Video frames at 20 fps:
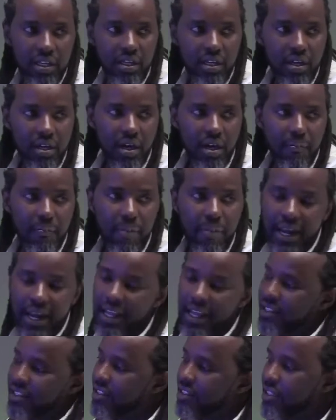
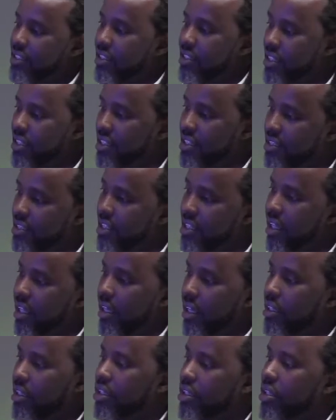balance this thing,
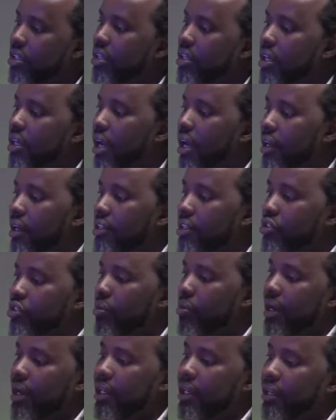and it's
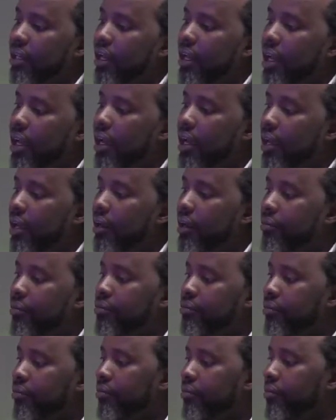normally
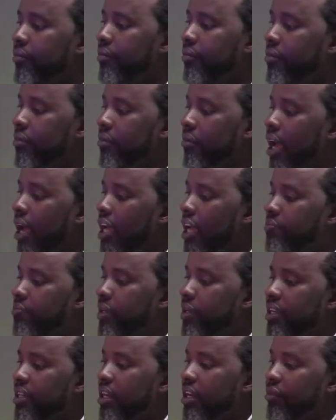a spirit
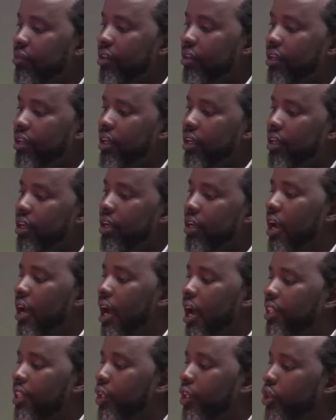level at the
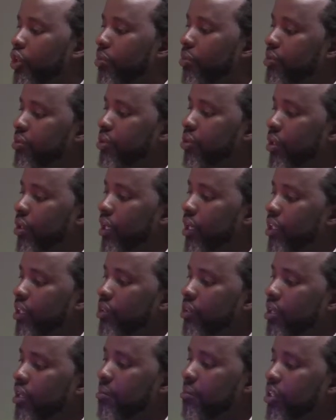top, so you can actually
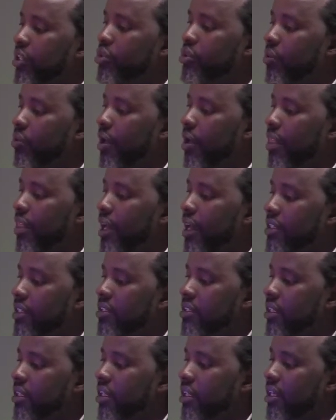make sure that
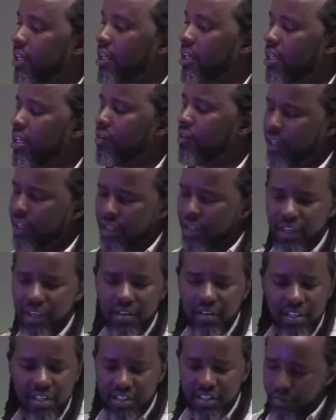even if the
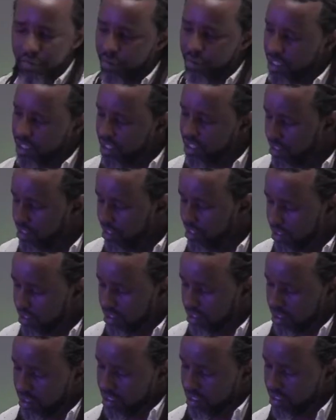tripod isn't
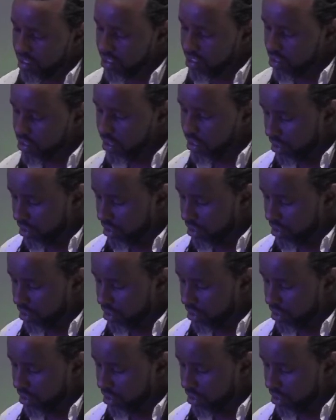straight,